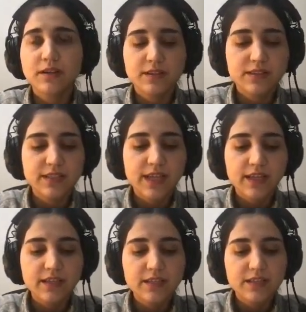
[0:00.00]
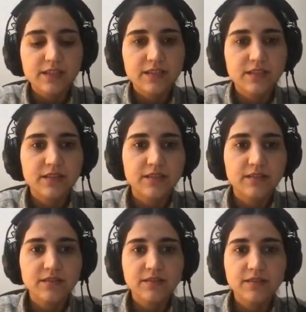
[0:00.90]
status.
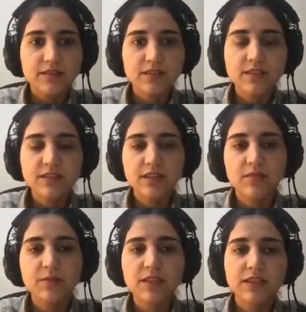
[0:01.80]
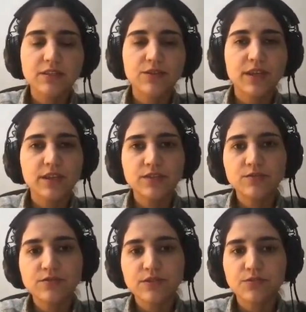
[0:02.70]
This is the command that you can
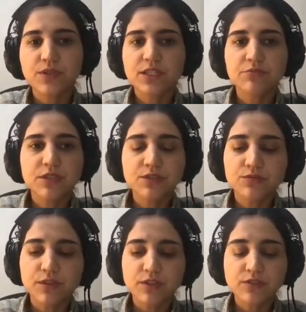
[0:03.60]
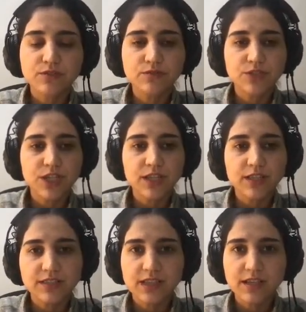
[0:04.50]
use whenever you want to check
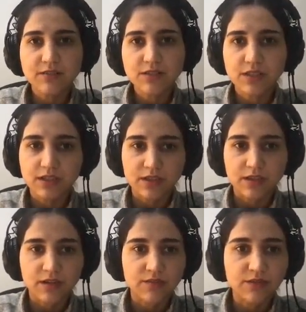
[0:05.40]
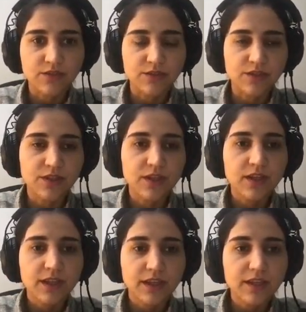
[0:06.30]
the status of your
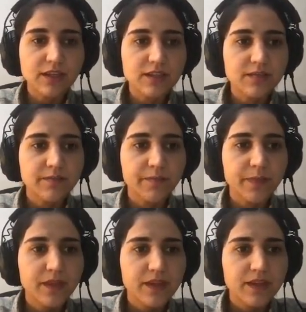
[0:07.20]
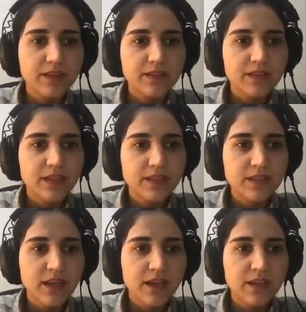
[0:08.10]
Git. It says
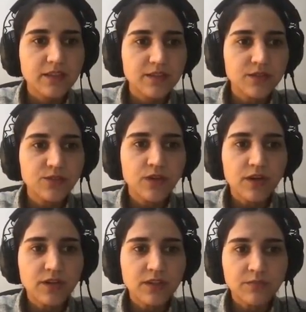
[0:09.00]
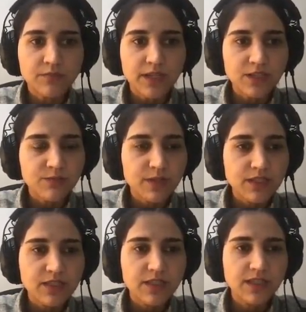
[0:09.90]
that you are on the branch
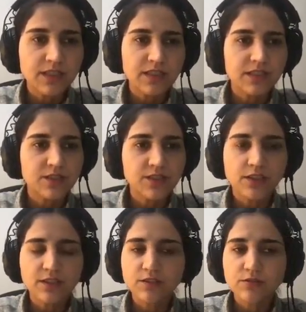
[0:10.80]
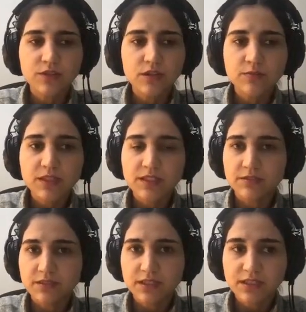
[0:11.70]
master and there's nothing to commit,
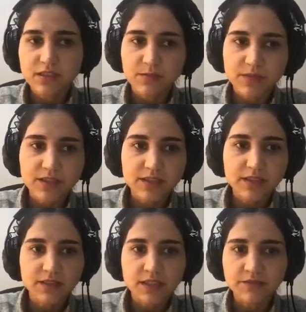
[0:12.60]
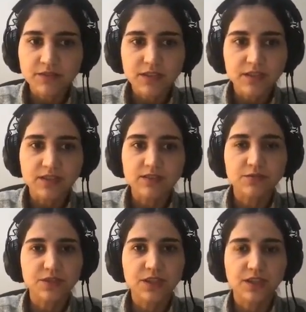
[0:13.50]
everything is updated and everything is
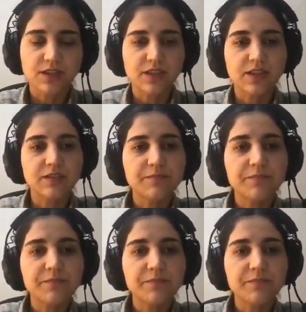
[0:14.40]
working clean.